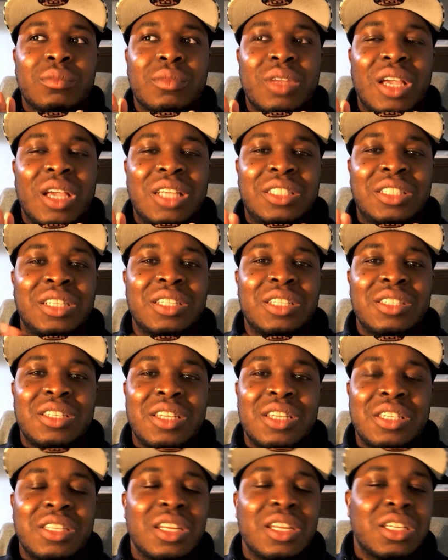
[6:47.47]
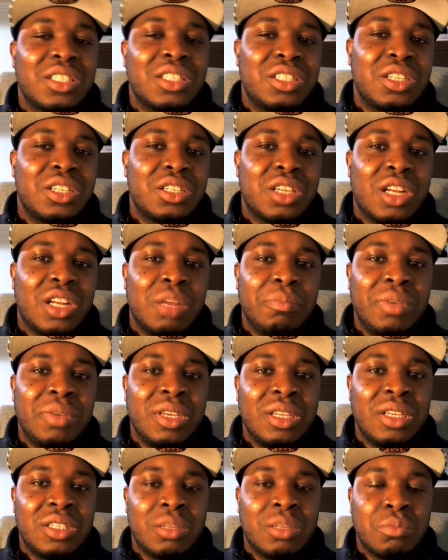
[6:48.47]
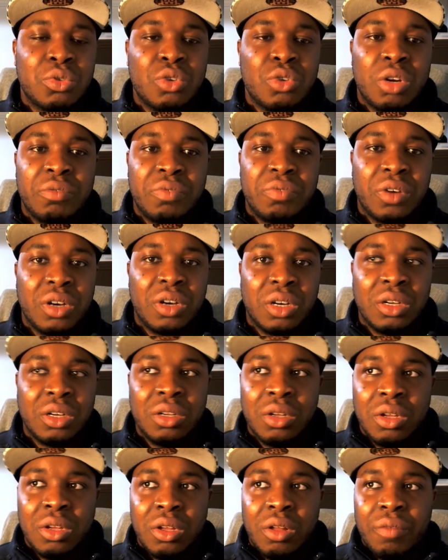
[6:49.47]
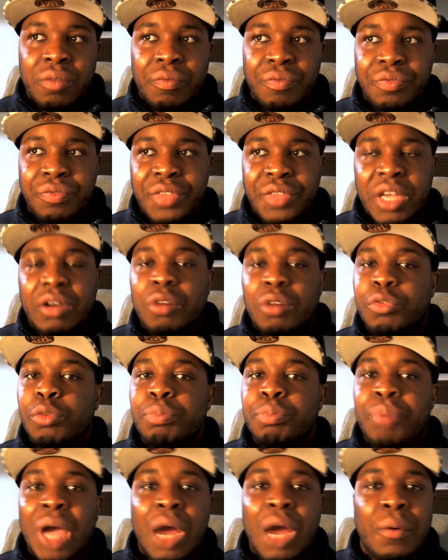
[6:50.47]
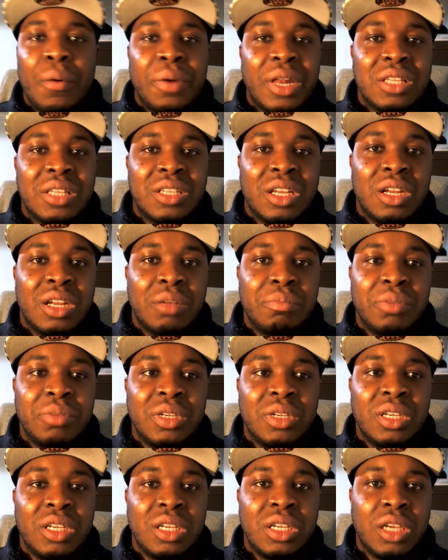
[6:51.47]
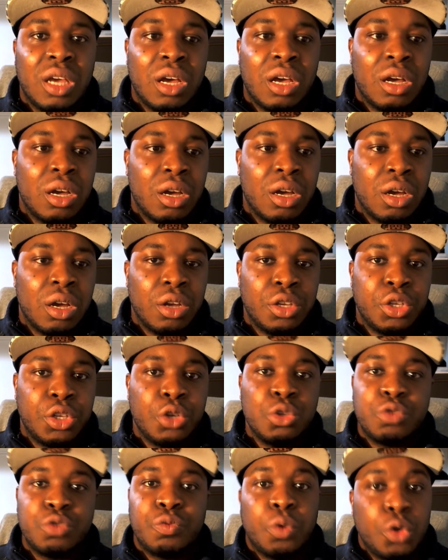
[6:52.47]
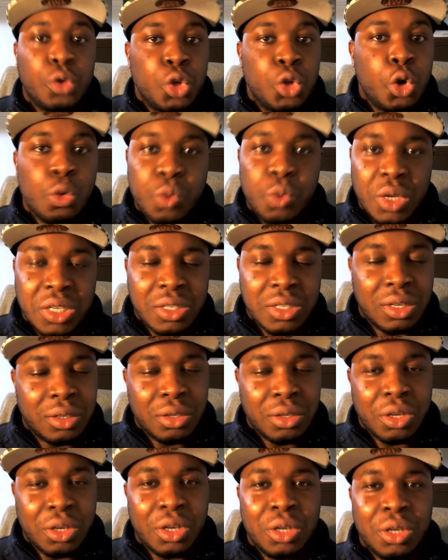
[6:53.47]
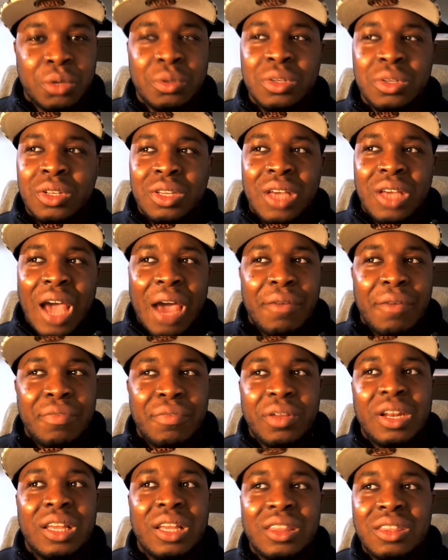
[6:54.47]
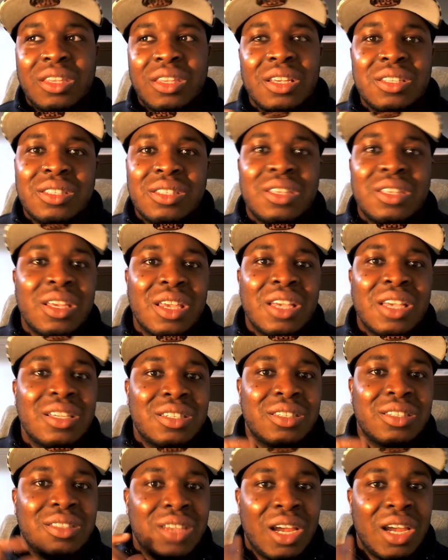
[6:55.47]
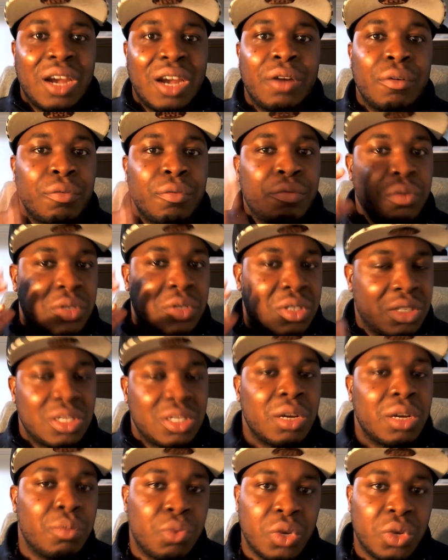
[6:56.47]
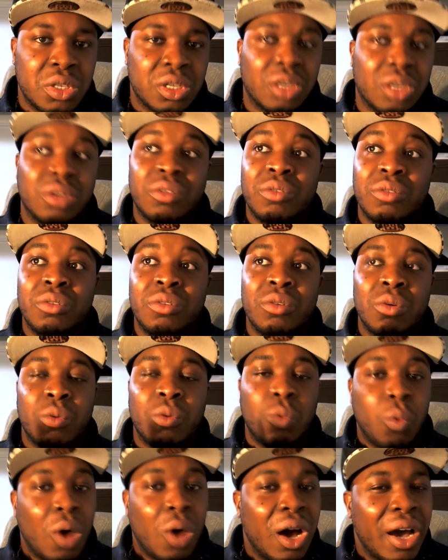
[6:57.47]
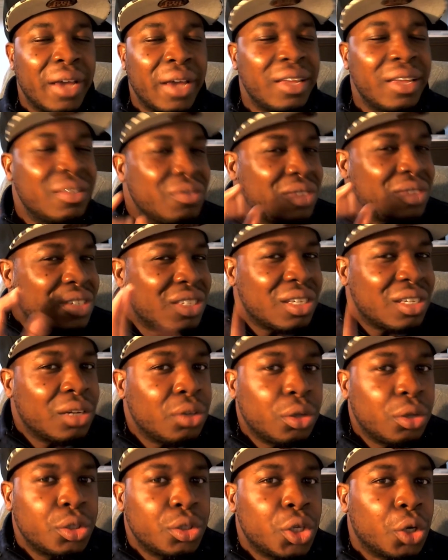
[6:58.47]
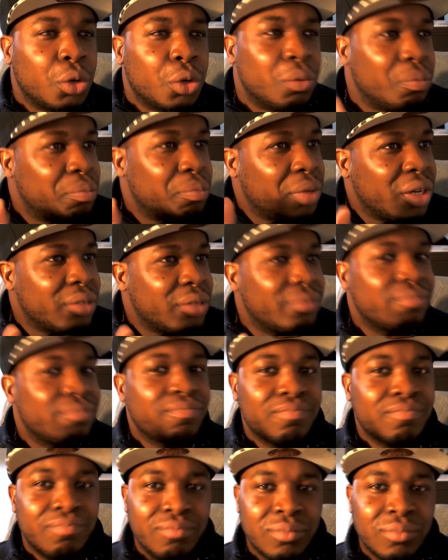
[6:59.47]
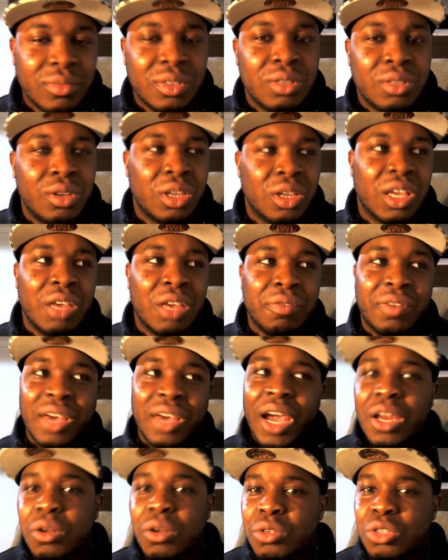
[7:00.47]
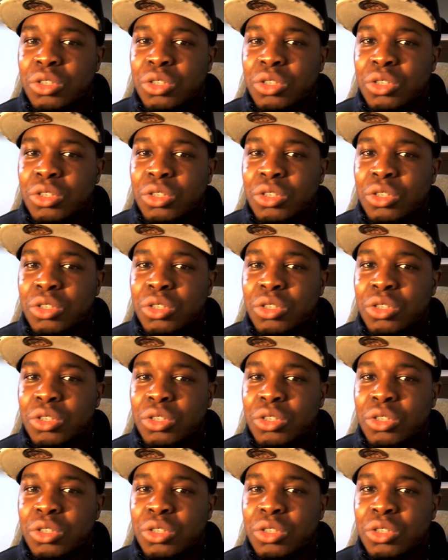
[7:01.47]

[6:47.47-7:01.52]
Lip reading: it's not just gonna be some sort of a devil power that's gonna be used for no reason. I feel like this thing is there for some reason. Why? Still don't know. But look, if Kaido's a